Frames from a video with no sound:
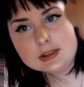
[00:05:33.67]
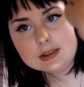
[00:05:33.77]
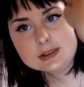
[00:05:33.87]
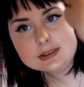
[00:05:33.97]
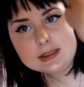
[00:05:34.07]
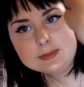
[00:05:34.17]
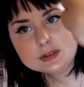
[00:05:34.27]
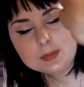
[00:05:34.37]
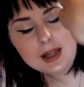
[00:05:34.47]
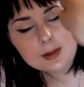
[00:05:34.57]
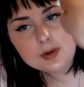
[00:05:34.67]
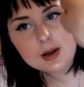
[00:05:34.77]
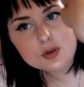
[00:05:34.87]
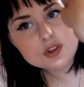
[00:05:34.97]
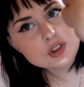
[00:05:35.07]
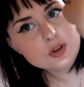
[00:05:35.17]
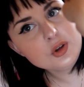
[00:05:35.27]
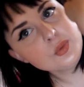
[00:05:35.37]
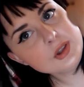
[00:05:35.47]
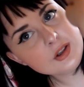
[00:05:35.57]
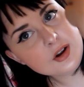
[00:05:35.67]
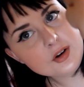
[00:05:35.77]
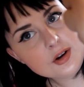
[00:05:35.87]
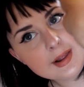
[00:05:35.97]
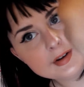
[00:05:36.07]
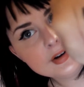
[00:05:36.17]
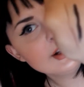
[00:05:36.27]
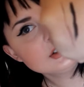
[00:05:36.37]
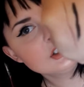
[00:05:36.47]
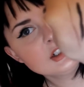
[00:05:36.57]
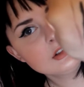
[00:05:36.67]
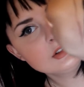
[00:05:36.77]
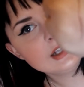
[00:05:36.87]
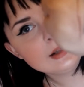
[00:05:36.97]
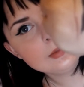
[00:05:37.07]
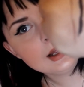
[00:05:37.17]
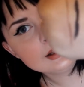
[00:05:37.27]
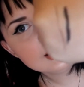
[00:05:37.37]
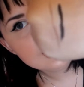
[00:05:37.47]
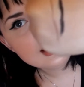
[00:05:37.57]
it seems black but I will show you with another liner that doesn't look that black